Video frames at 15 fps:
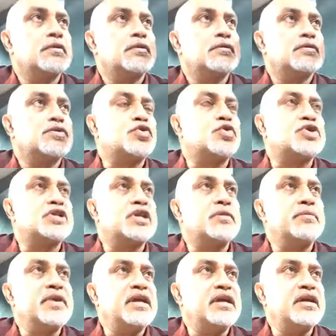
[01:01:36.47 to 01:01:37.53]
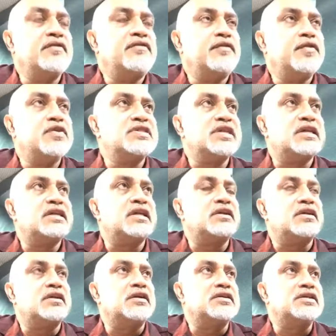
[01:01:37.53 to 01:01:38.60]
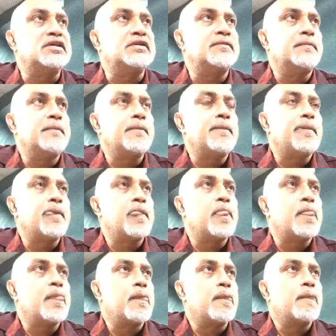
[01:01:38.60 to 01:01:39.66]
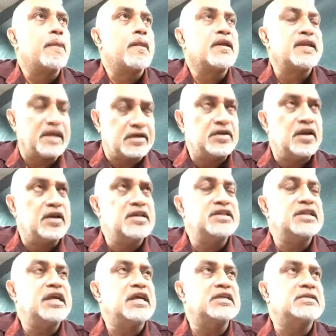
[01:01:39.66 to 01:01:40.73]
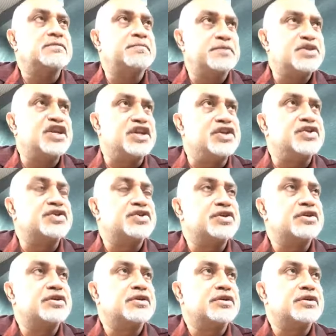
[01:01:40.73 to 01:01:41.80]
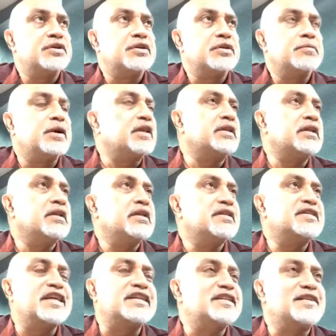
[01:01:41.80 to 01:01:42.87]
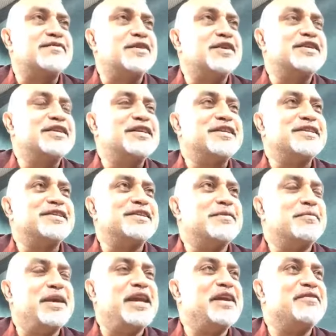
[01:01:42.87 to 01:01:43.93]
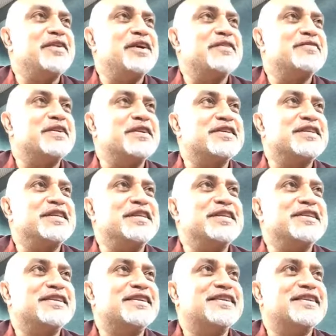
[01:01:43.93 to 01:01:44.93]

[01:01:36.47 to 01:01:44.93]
Social media, phones, and technology. Technology has changed. But sex have not changed. Behavior have not changed.